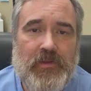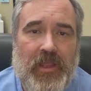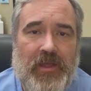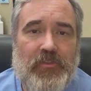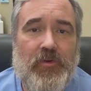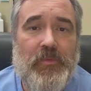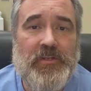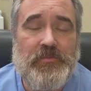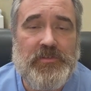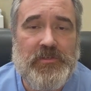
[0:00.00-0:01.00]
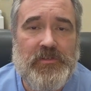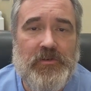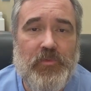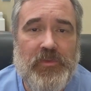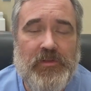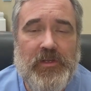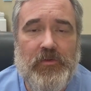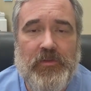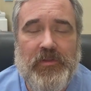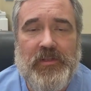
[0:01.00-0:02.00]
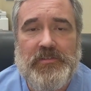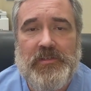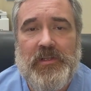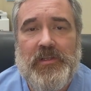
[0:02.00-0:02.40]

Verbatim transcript: catheter-based procedure with the needle, then that's